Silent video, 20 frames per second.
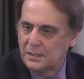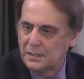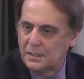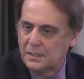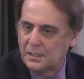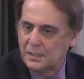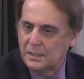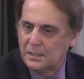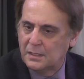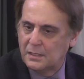
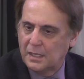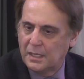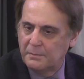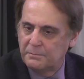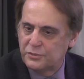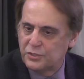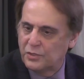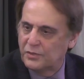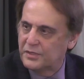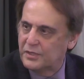I'm
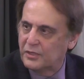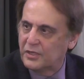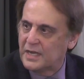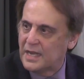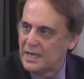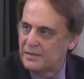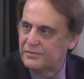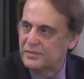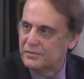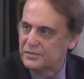sure they're going to
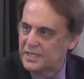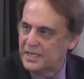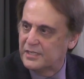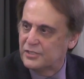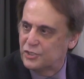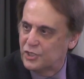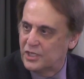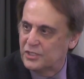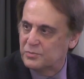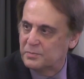have their day in
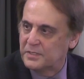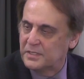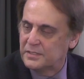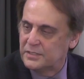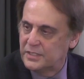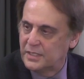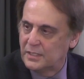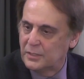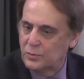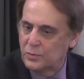judgment in
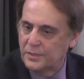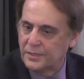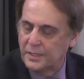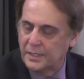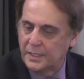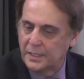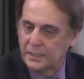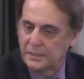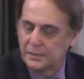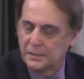dealing with that.